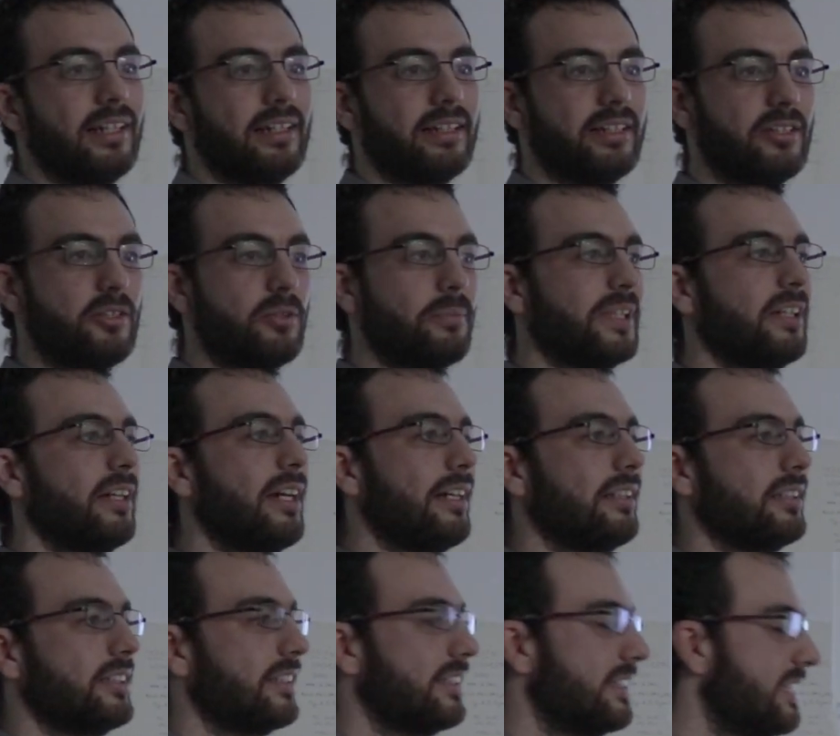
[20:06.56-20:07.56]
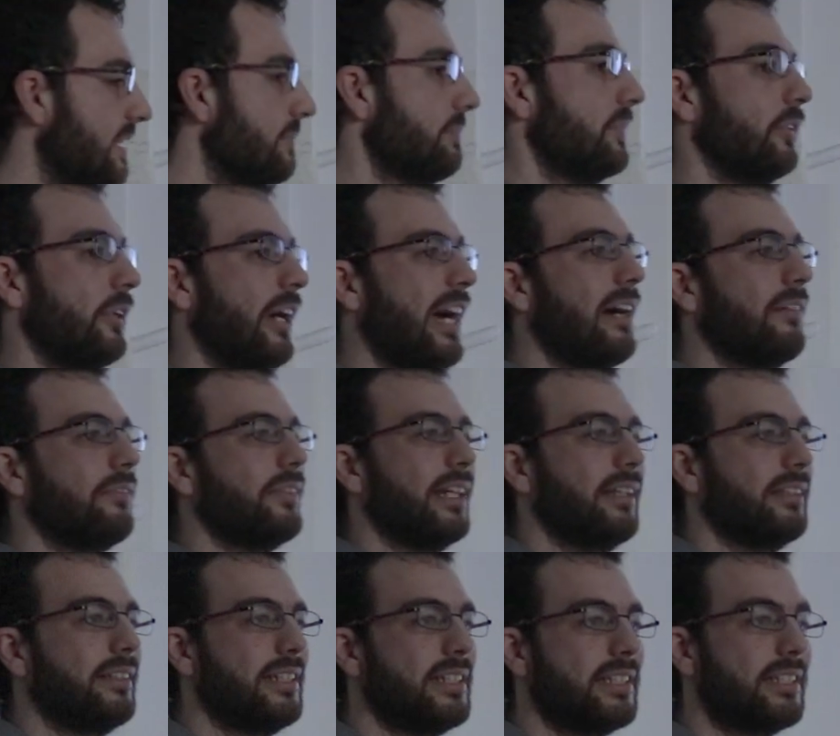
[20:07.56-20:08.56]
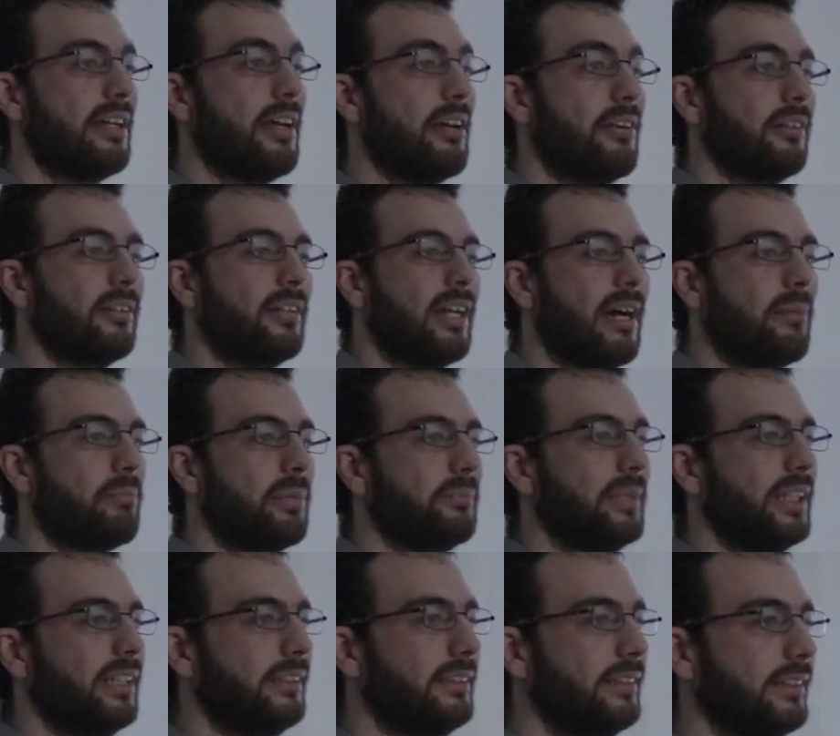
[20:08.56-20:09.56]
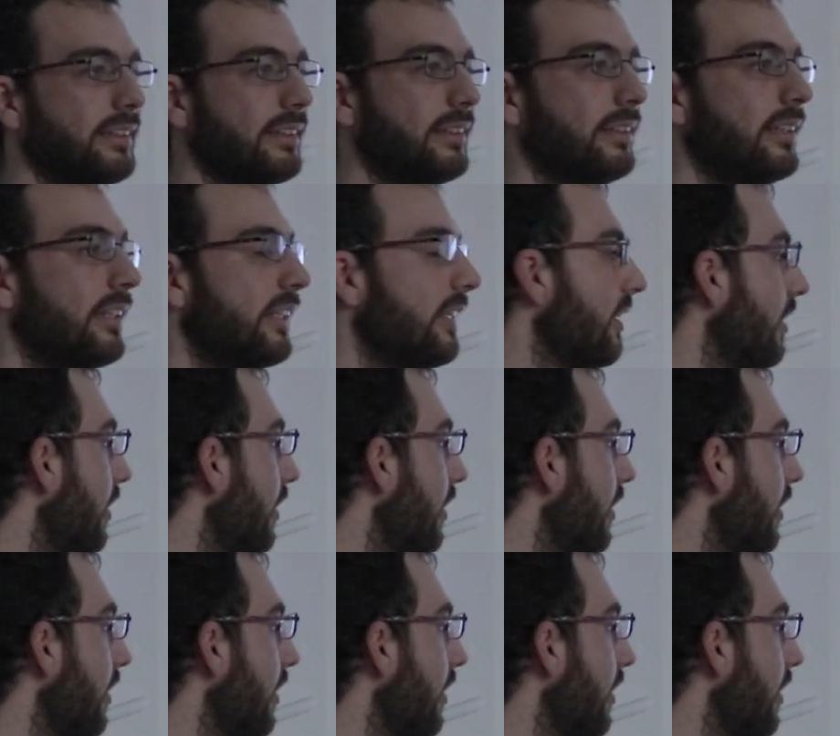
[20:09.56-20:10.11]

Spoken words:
Humans seem to have this general capability